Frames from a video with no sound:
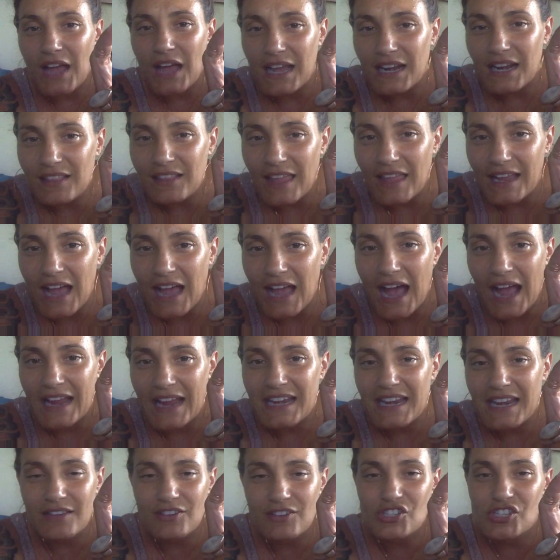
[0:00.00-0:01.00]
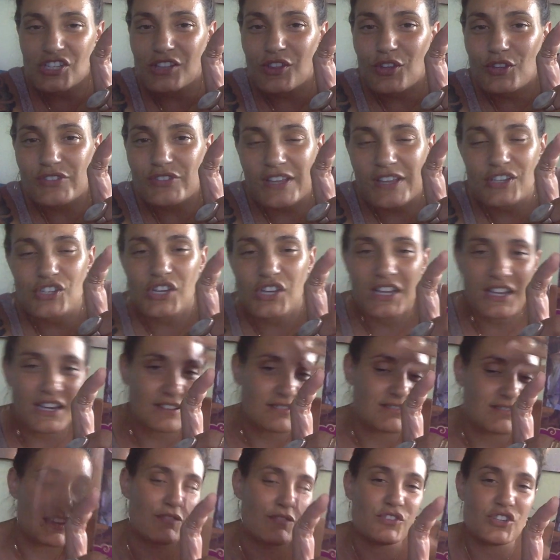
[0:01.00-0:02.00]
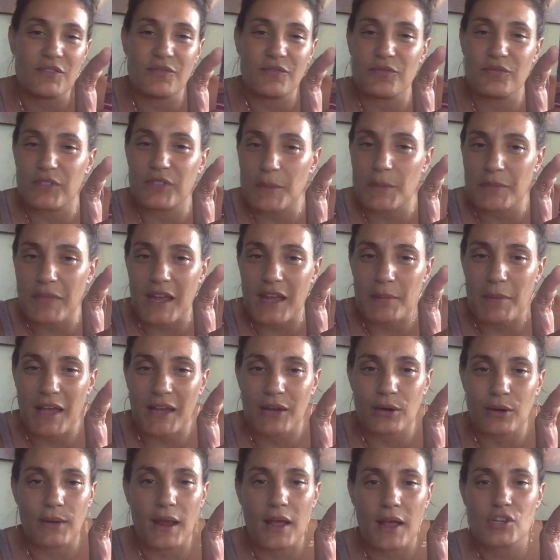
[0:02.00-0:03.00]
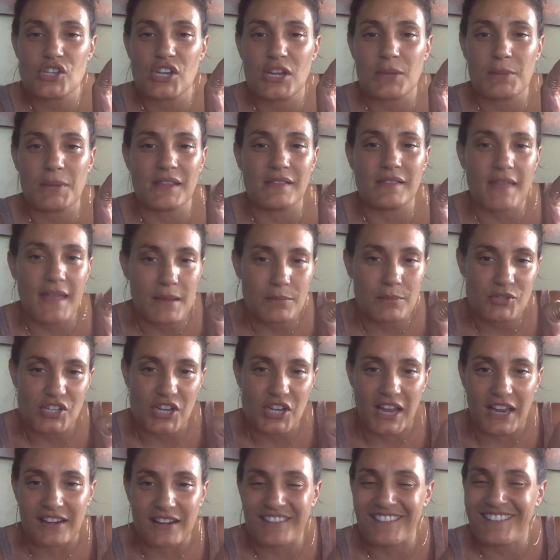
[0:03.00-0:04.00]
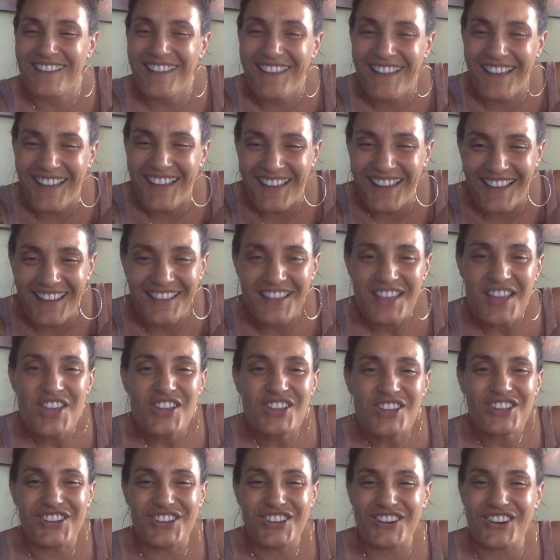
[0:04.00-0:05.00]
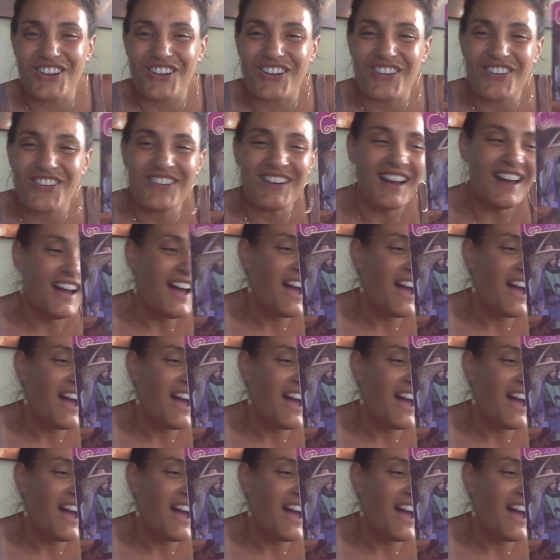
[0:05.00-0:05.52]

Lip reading: kind of like hiding. She looks like she could, if she flipped that back around, she could be a lampshade, you know?